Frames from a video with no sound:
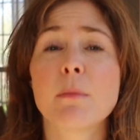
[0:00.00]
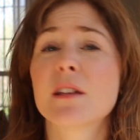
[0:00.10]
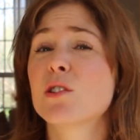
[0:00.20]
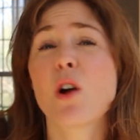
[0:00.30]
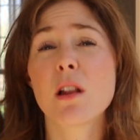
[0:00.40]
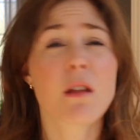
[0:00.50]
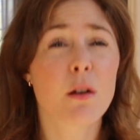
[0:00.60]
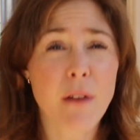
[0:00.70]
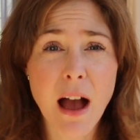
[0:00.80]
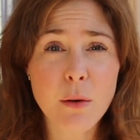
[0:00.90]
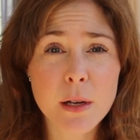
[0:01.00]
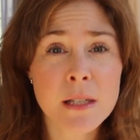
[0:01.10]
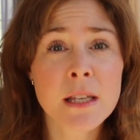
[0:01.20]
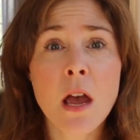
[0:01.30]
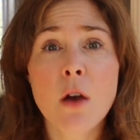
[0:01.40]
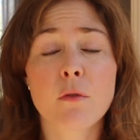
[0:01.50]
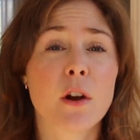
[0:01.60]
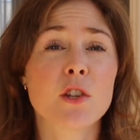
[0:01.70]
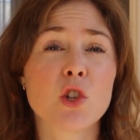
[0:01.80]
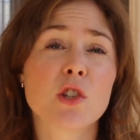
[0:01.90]
There's not a lot of hours for
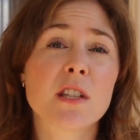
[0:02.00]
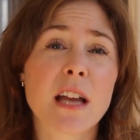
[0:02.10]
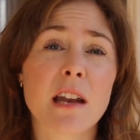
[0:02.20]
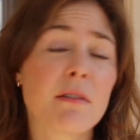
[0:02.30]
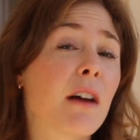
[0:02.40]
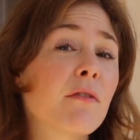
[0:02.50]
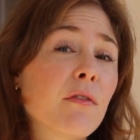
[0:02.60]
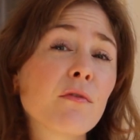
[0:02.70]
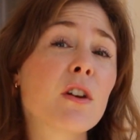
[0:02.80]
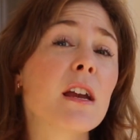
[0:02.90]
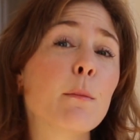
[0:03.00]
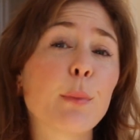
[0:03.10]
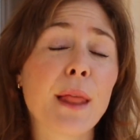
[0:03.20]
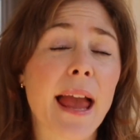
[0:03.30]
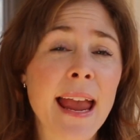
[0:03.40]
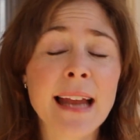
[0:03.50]
us just to kind of have free play,